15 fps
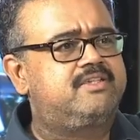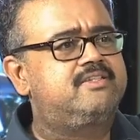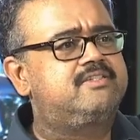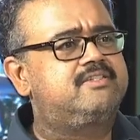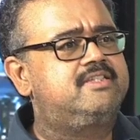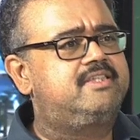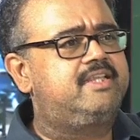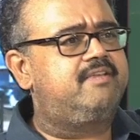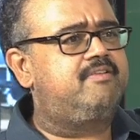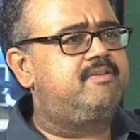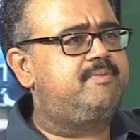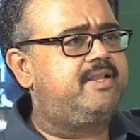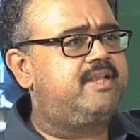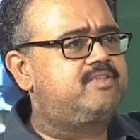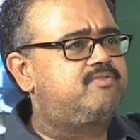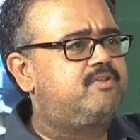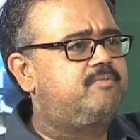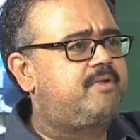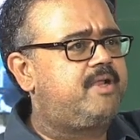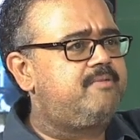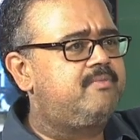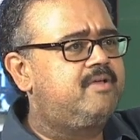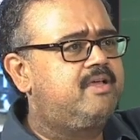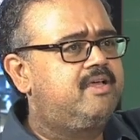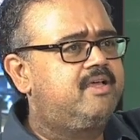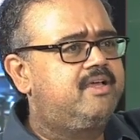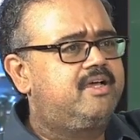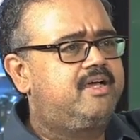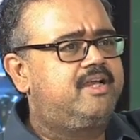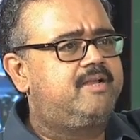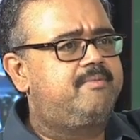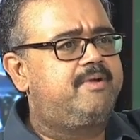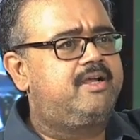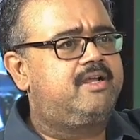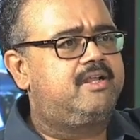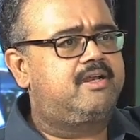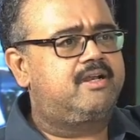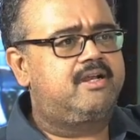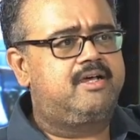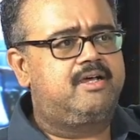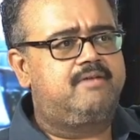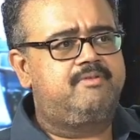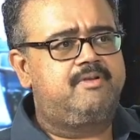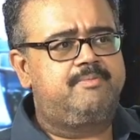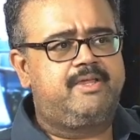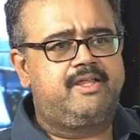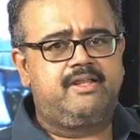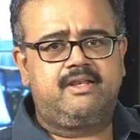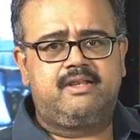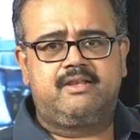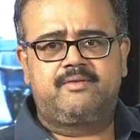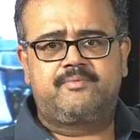63 will be in S1 prime and remainder will be in